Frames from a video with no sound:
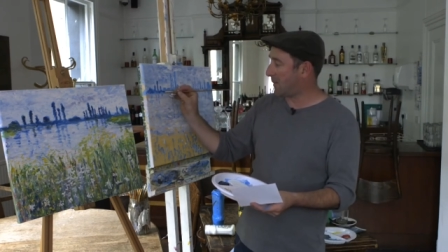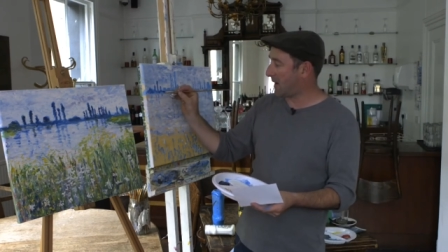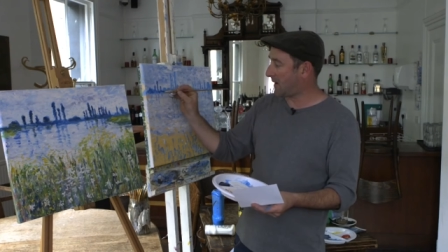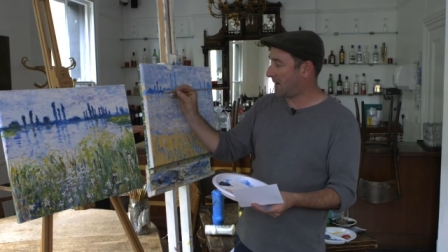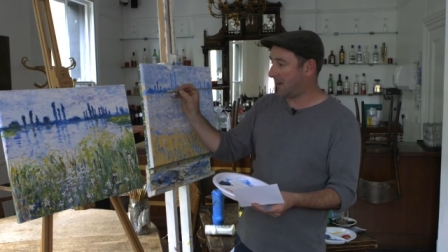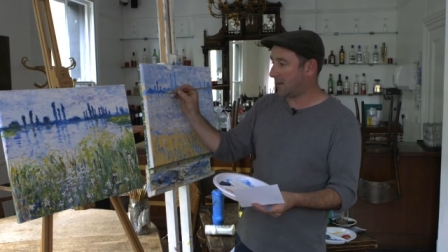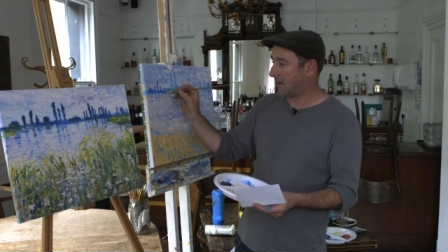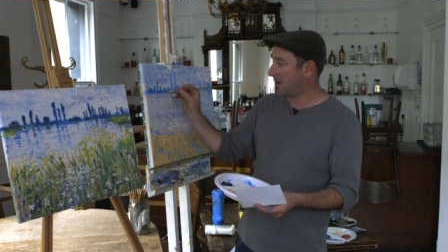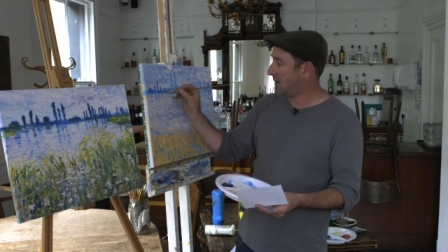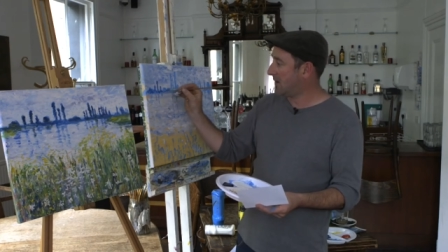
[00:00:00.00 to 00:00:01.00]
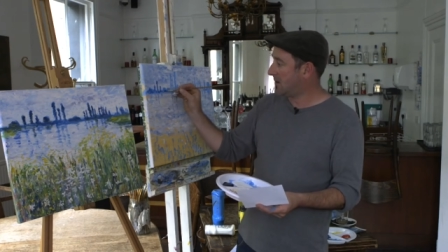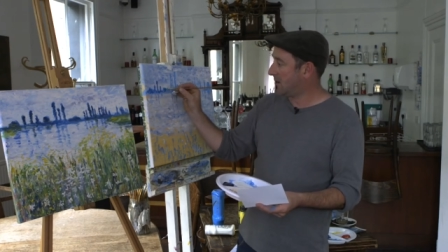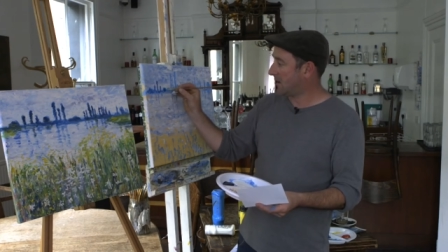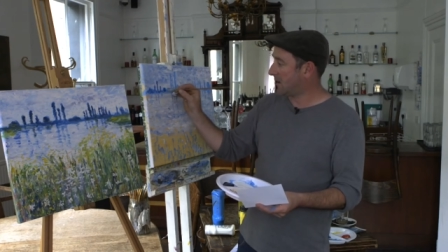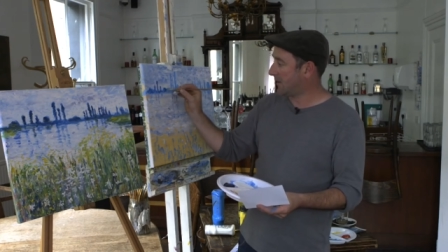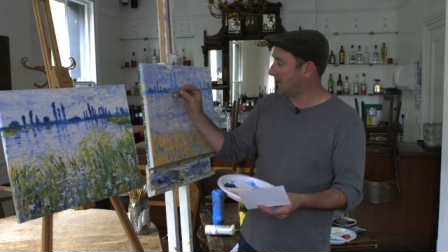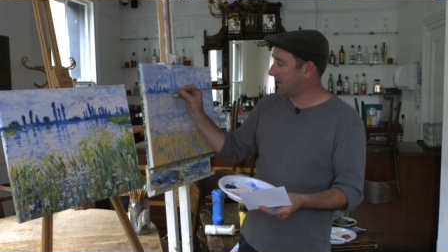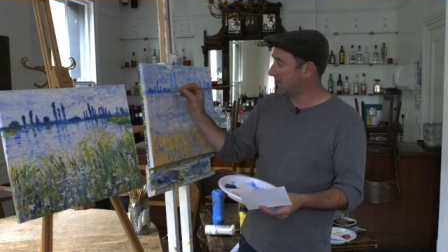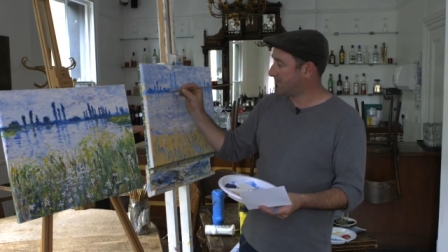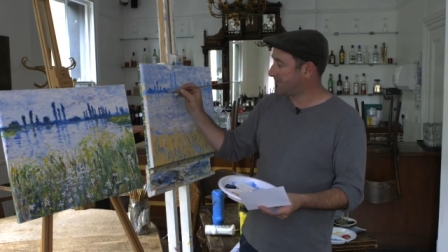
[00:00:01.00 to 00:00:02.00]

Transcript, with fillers: backlit kind of thing.